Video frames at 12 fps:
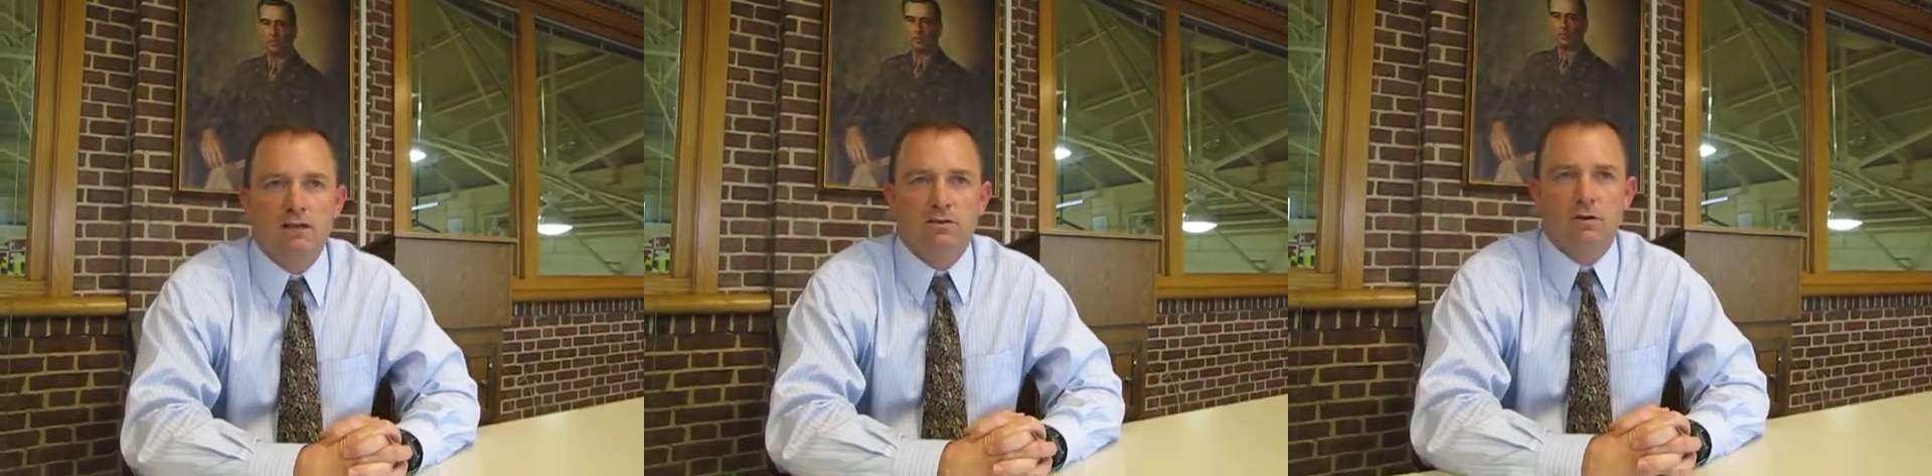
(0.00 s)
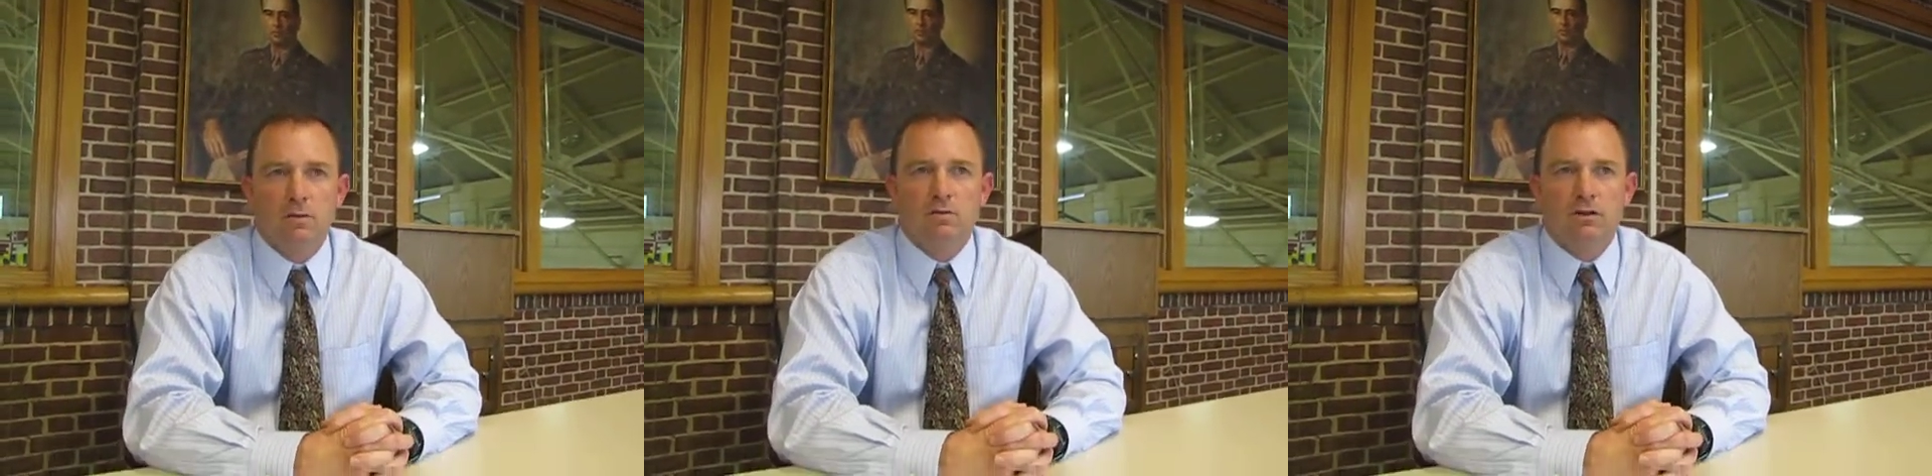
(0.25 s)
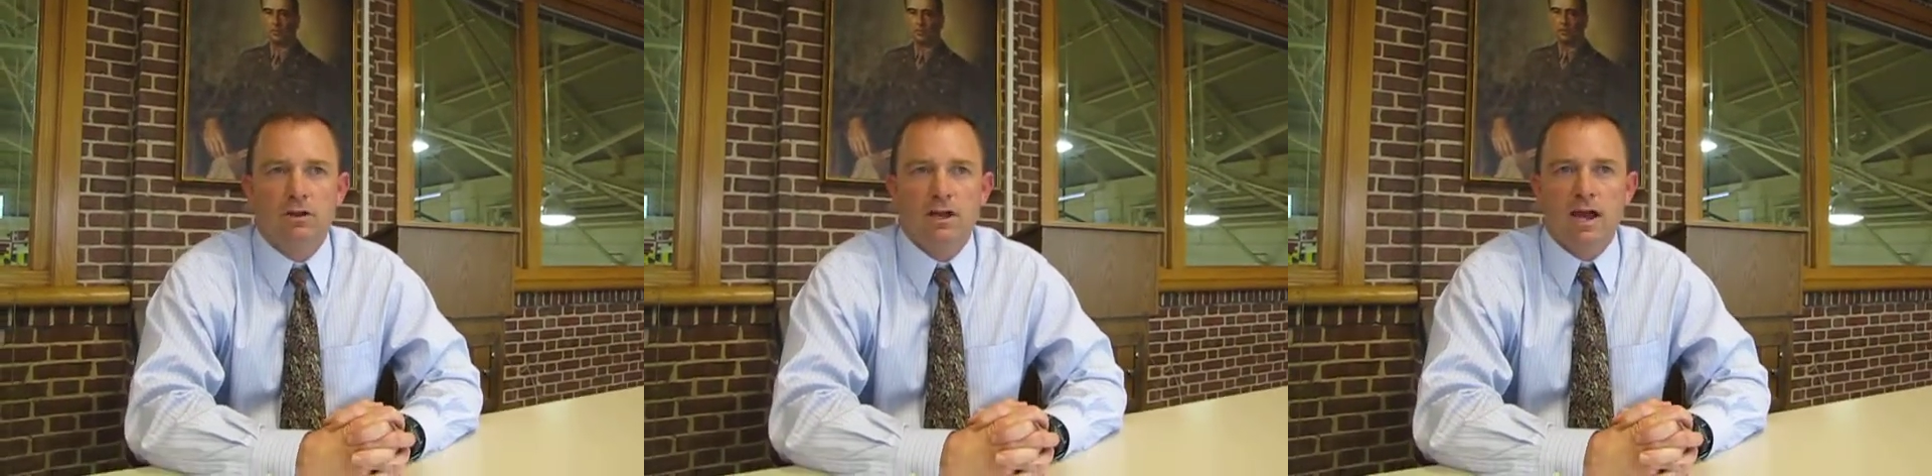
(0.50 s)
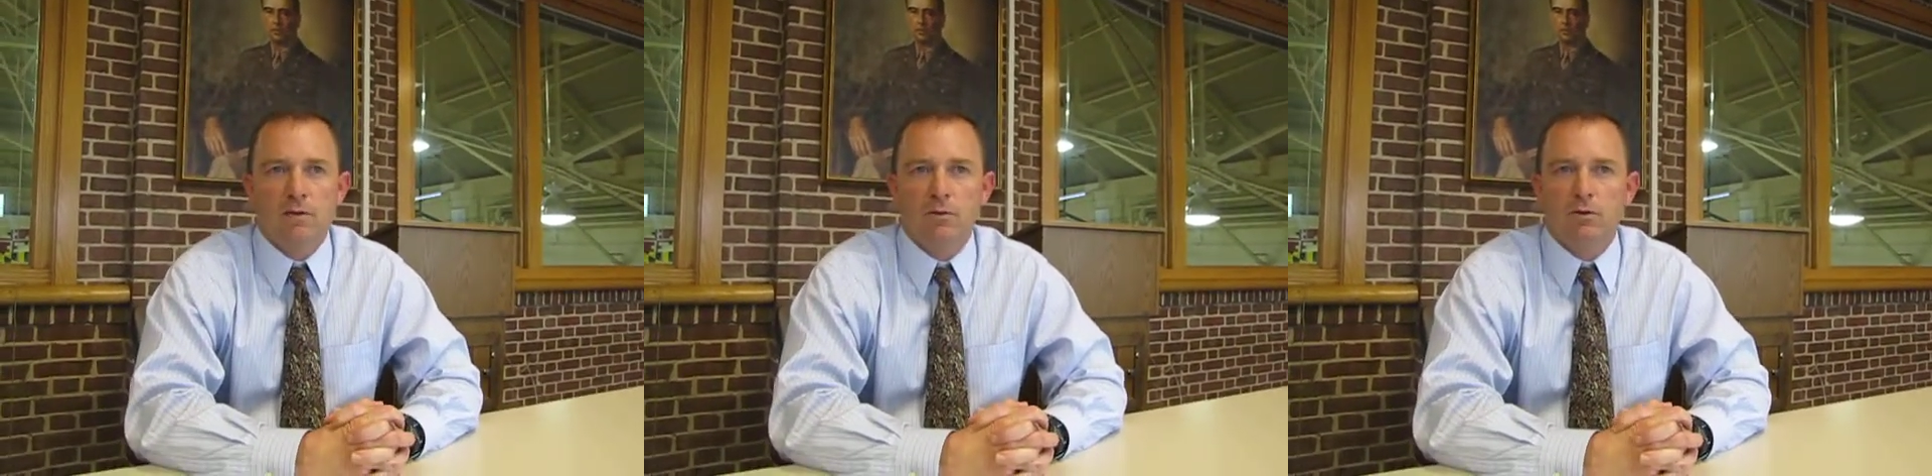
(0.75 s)
and so we're really
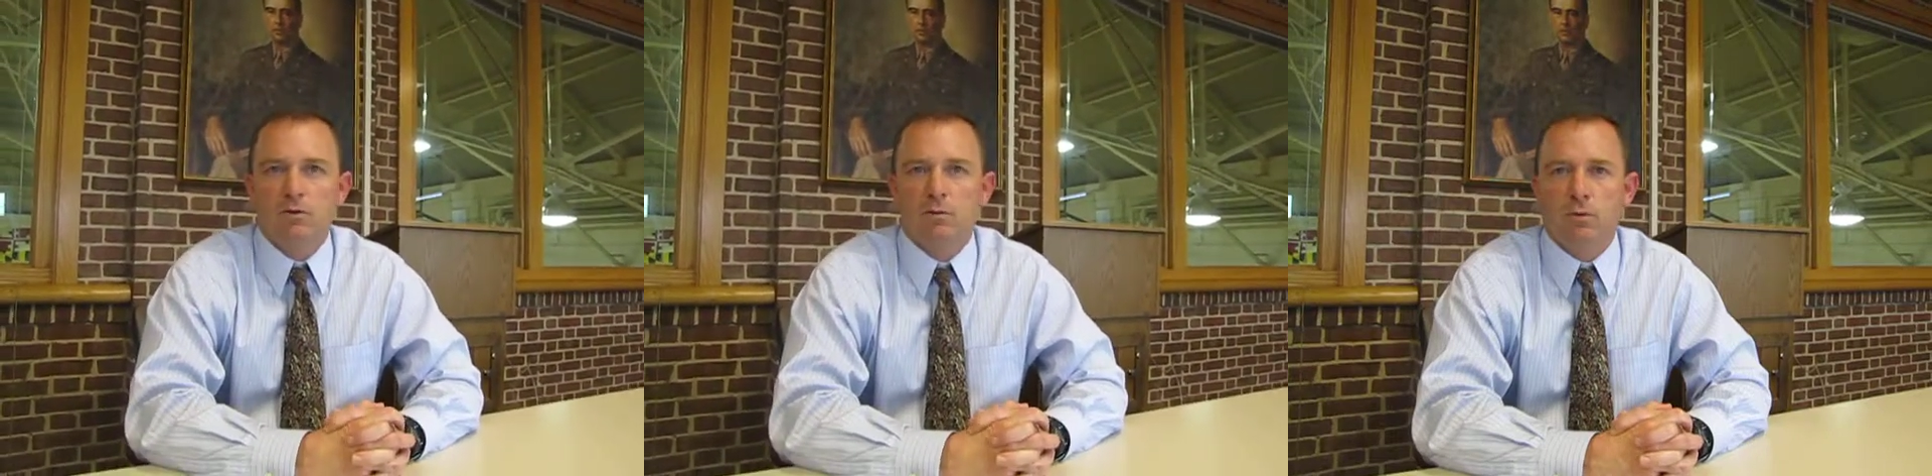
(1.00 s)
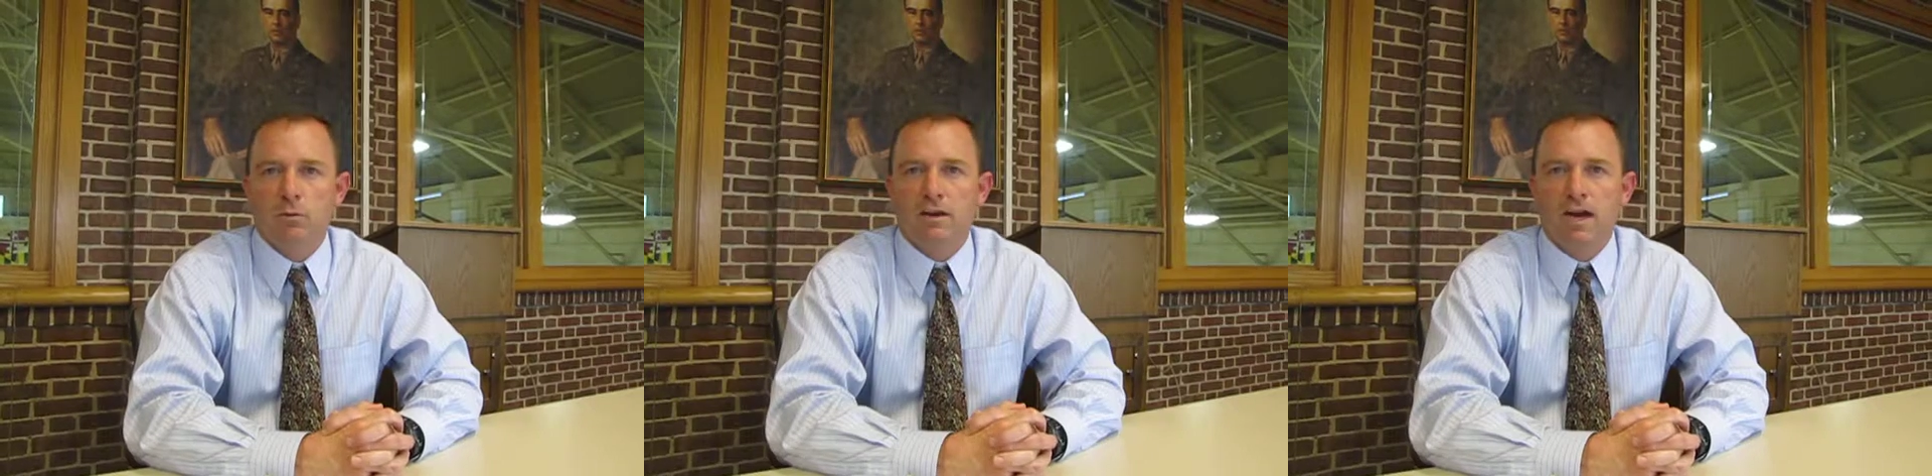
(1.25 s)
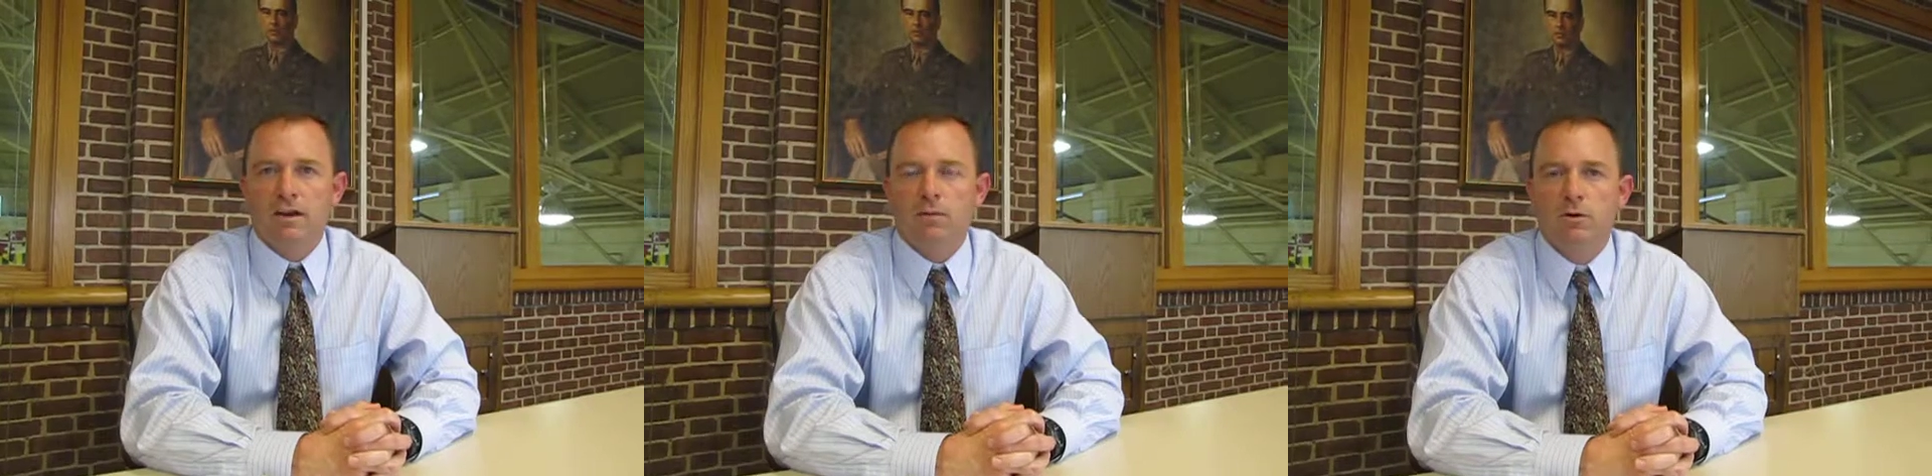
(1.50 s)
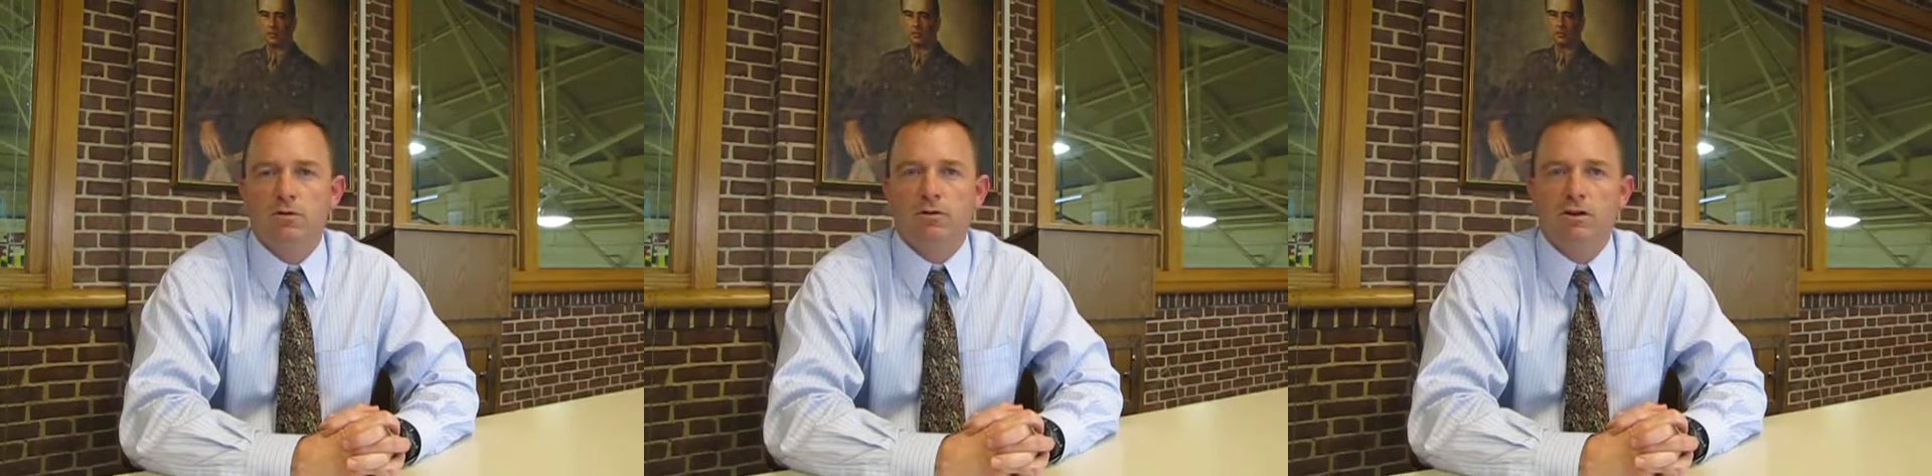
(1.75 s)
happy with what we got in
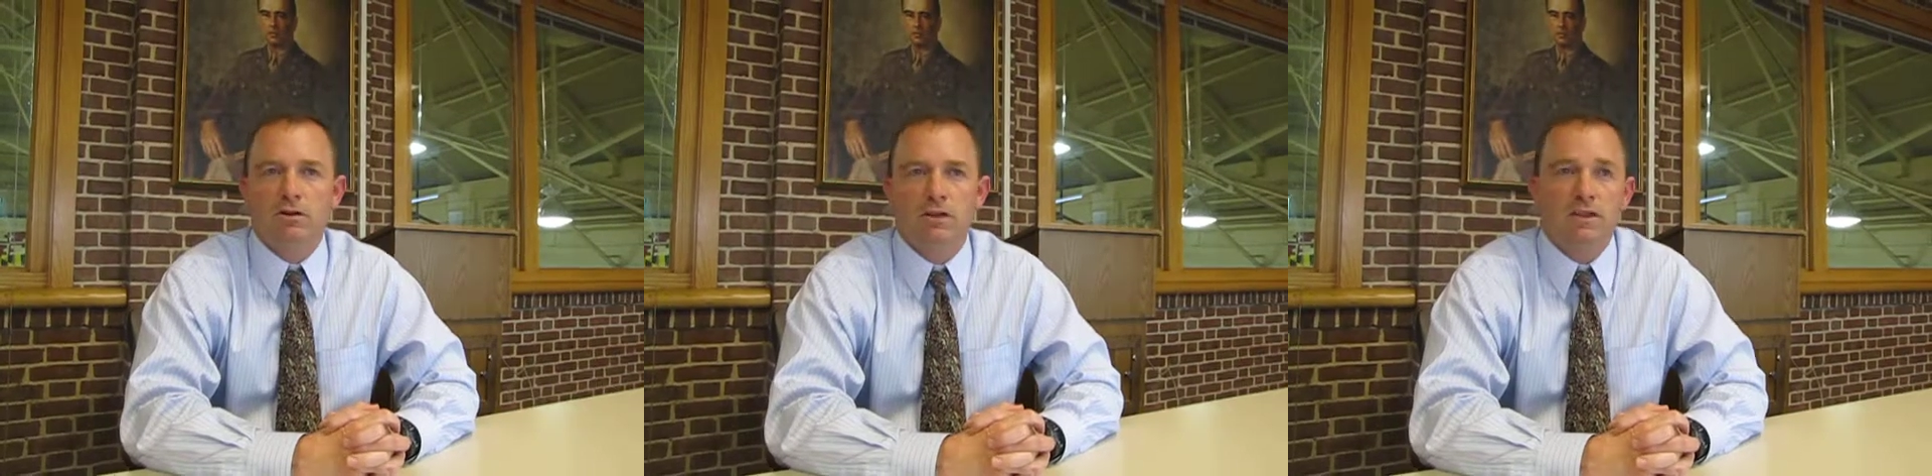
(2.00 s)
the midfield.